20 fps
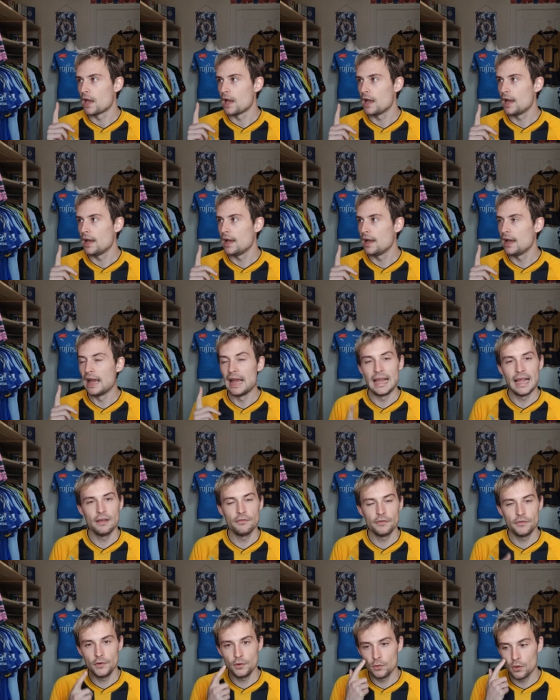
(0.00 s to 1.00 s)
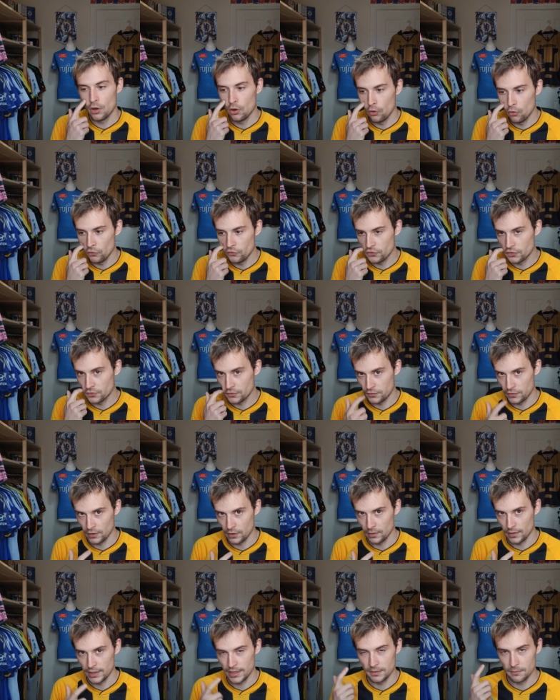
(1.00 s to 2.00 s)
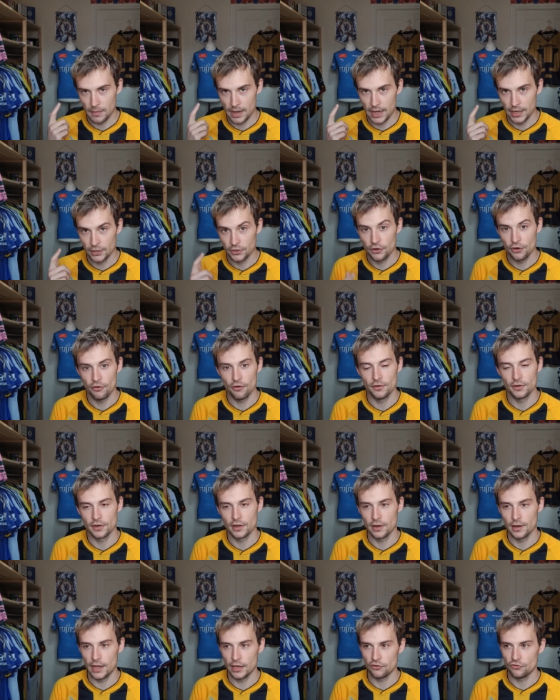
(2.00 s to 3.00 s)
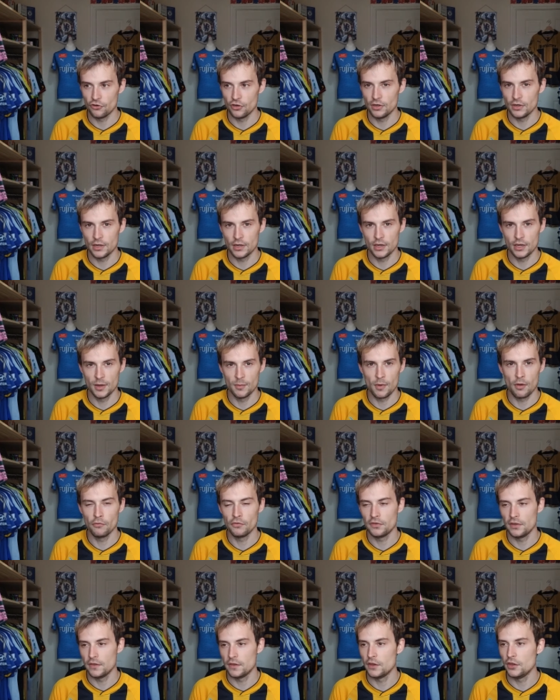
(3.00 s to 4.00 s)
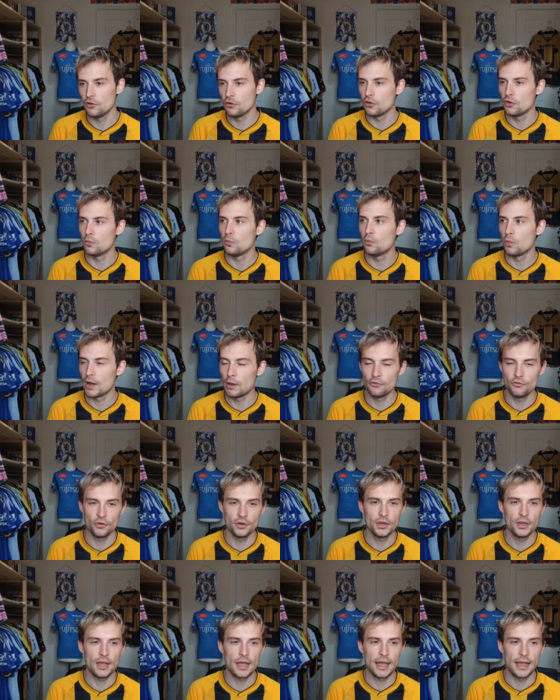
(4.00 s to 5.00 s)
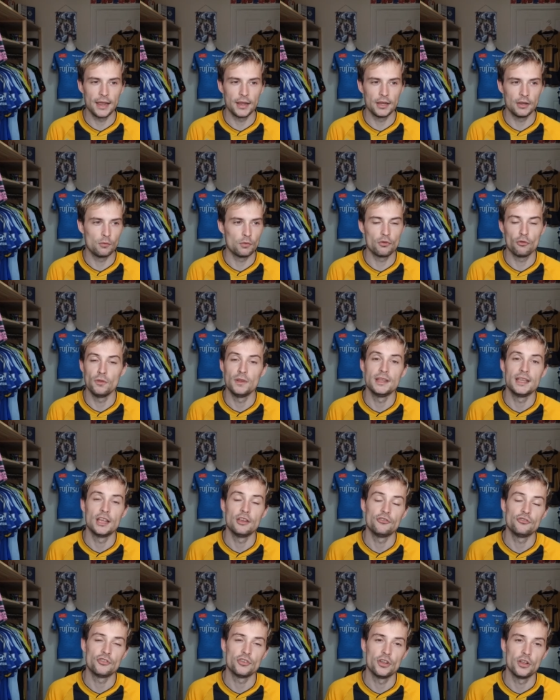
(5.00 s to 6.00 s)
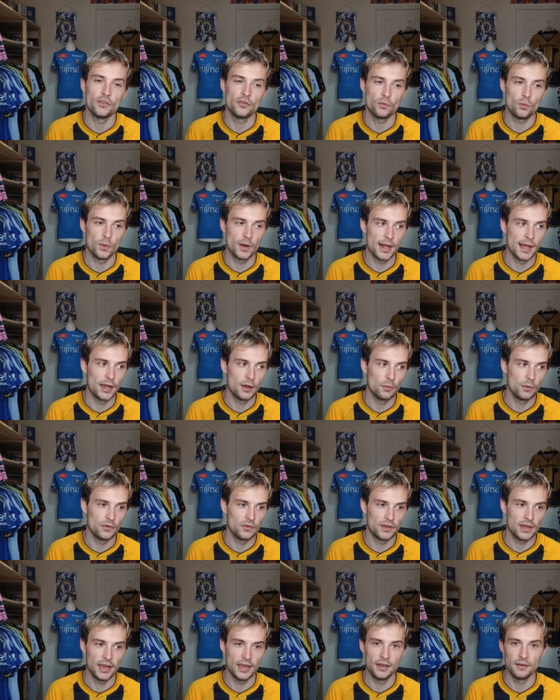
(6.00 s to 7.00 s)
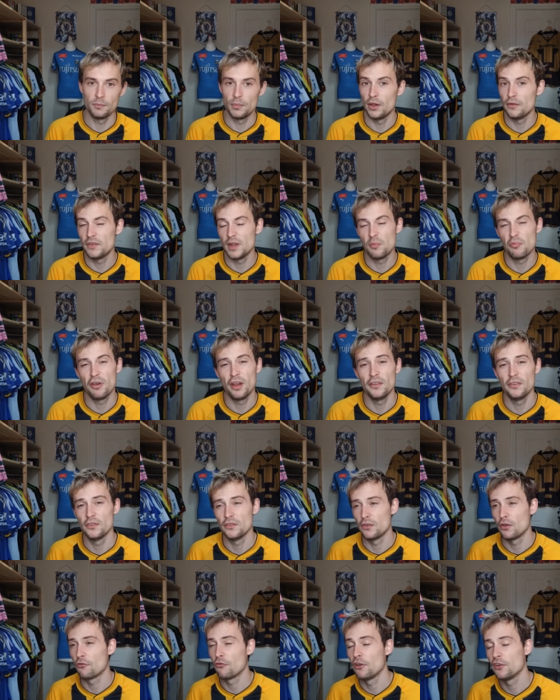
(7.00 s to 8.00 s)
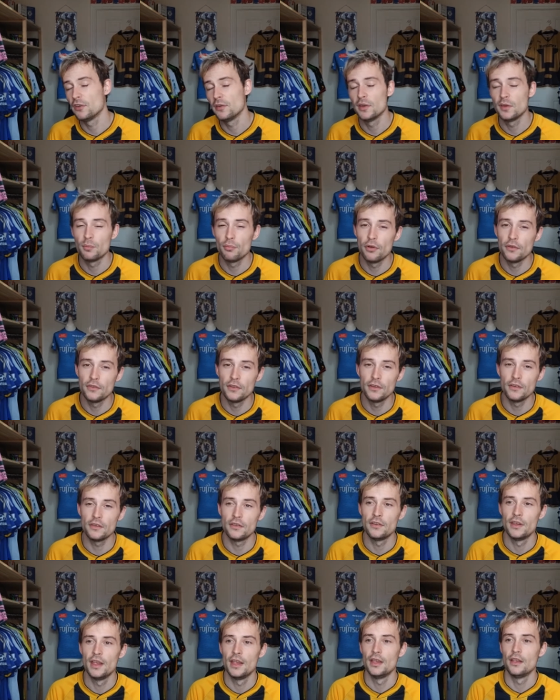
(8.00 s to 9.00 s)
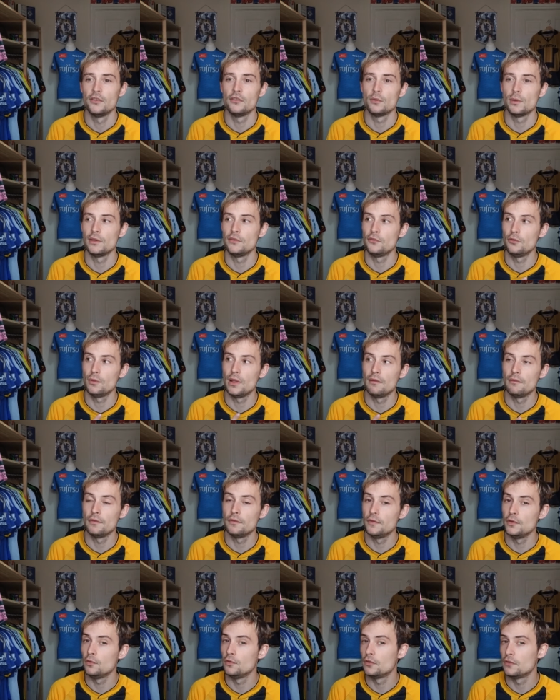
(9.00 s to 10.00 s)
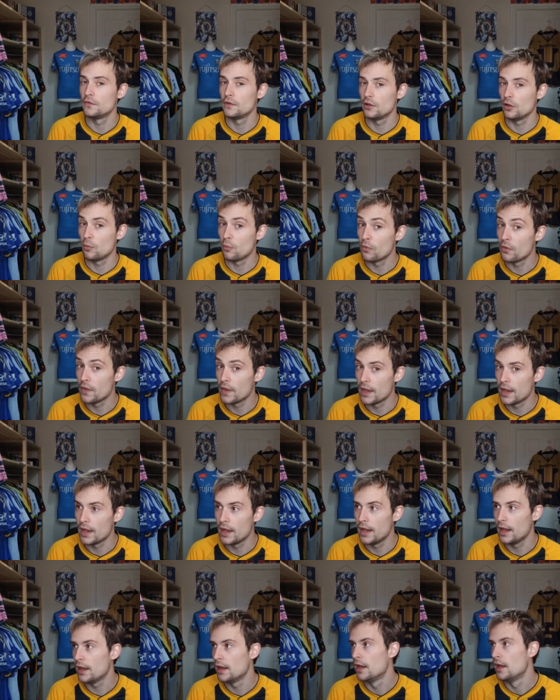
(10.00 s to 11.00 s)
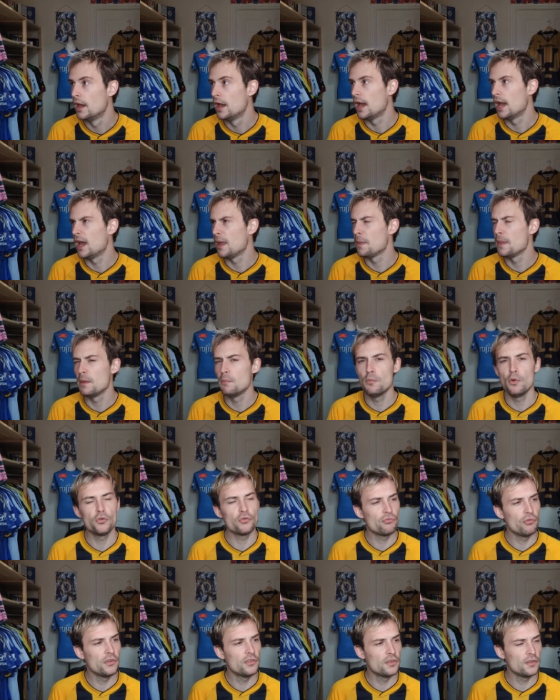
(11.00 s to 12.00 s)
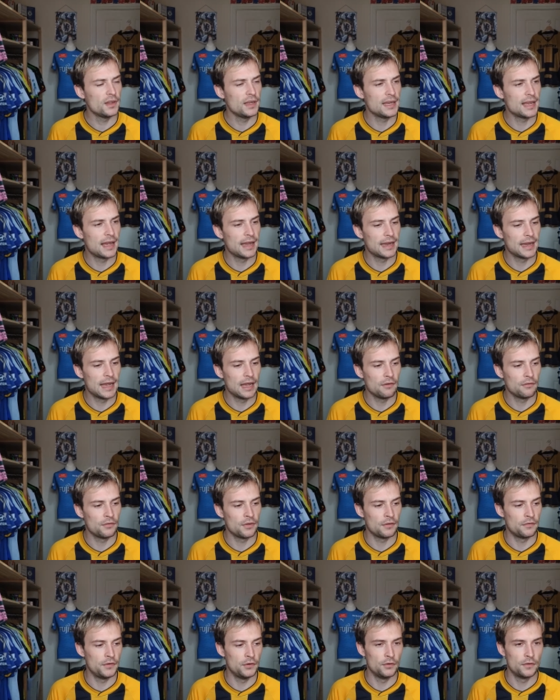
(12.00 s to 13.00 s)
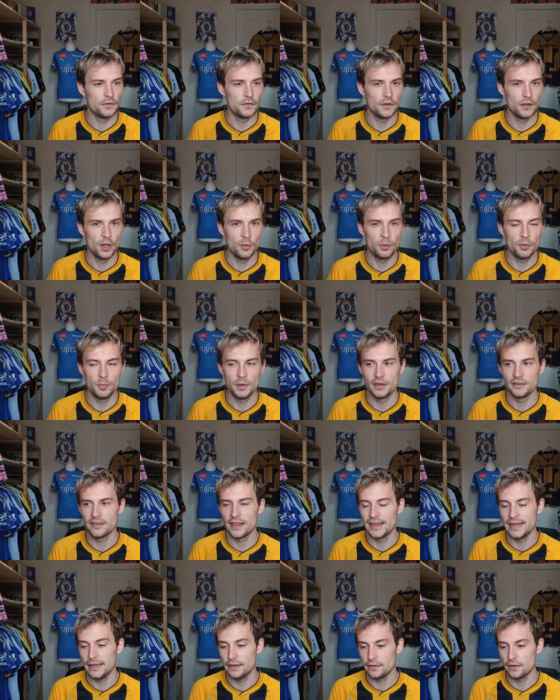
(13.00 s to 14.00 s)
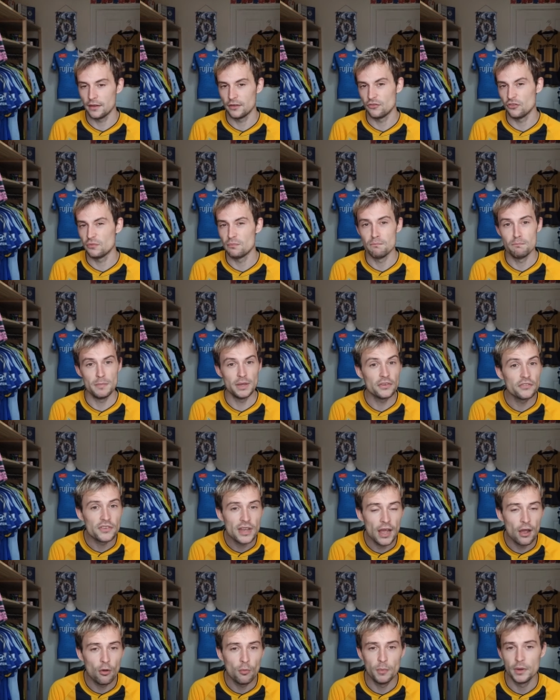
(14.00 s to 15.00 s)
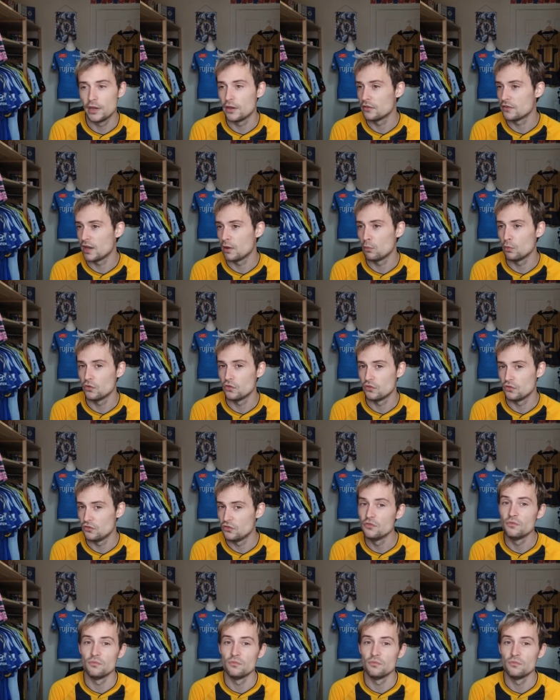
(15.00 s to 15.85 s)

I have a few holes to fill in my current collection. Obviously when I was younger, I would only get shirts when I was getting birthday presents or Christmas presents, so I still have a few to fill up there. And then most recently I have a few to fill up because I either just missed out because I was